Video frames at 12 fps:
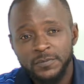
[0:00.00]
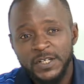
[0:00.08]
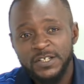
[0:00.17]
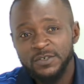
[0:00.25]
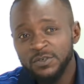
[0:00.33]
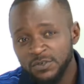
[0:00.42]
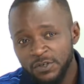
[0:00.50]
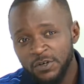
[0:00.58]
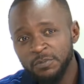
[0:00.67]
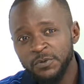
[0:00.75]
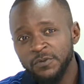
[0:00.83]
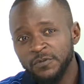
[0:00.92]
It's going to
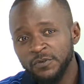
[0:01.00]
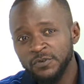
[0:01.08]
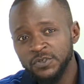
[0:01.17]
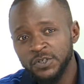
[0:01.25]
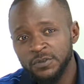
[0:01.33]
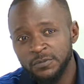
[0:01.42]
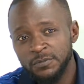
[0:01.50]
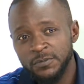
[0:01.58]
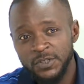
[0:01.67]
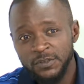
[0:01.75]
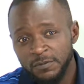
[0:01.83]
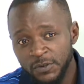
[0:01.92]
help you in future,
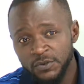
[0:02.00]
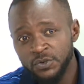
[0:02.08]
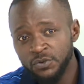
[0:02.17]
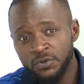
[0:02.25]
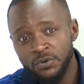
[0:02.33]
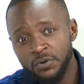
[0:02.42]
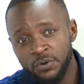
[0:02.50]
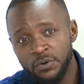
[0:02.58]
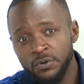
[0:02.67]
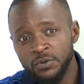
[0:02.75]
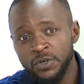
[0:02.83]
because very soon you grow old,